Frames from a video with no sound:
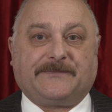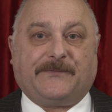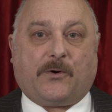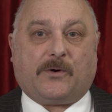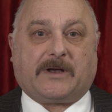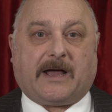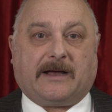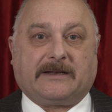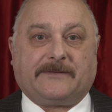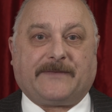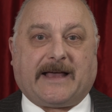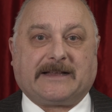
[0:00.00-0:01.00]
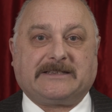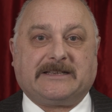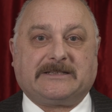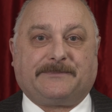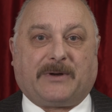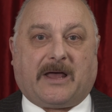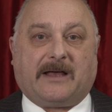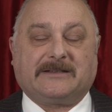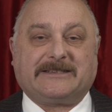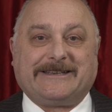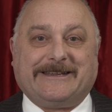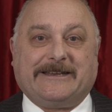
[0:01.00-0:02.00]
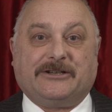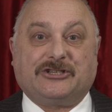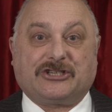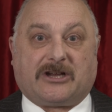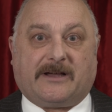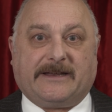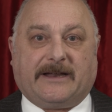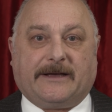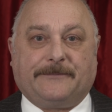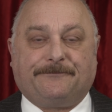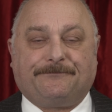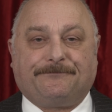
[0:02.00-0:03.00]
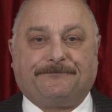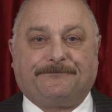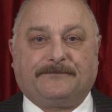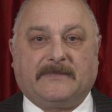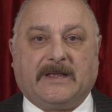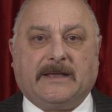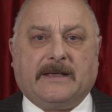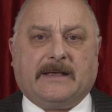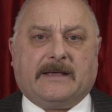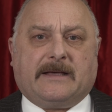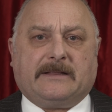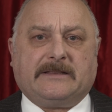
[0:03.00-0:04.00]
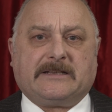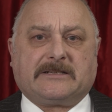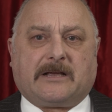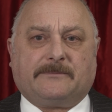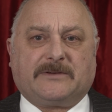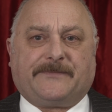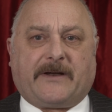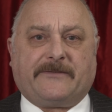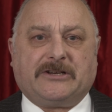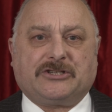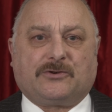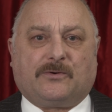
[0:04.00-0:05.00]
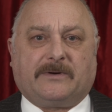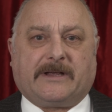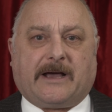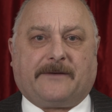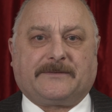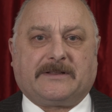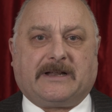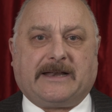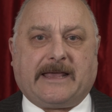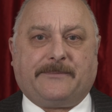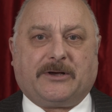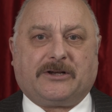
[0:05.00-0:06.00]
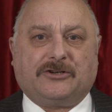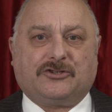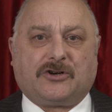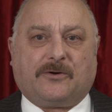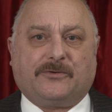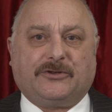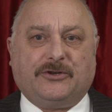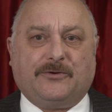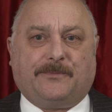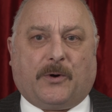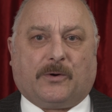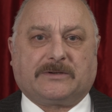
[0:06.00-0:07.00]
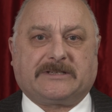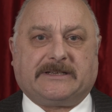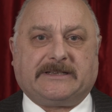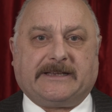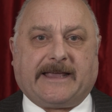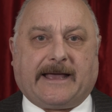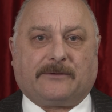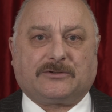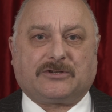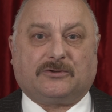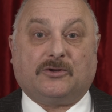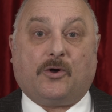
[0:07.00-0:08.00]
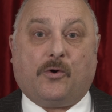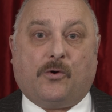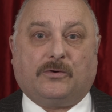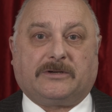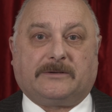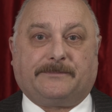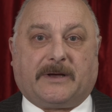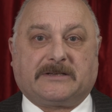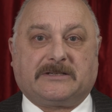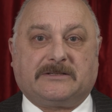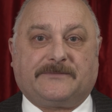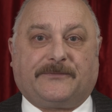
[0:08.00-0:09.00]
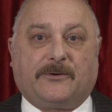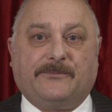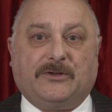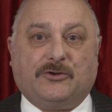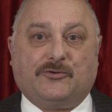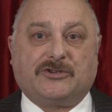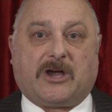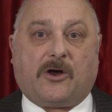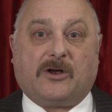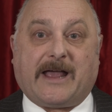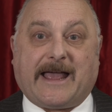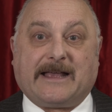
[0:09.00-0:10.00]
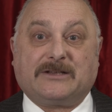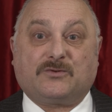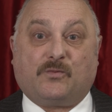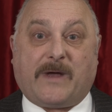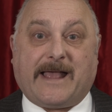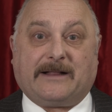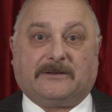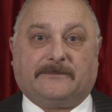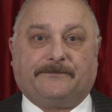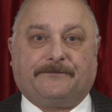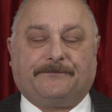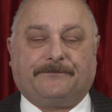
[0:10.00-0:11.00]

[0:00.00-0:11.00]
for Cardiff at its plant in China. And this comes very shortly after the Labour-controlled Newport City Council ordered buses from Yutong as well.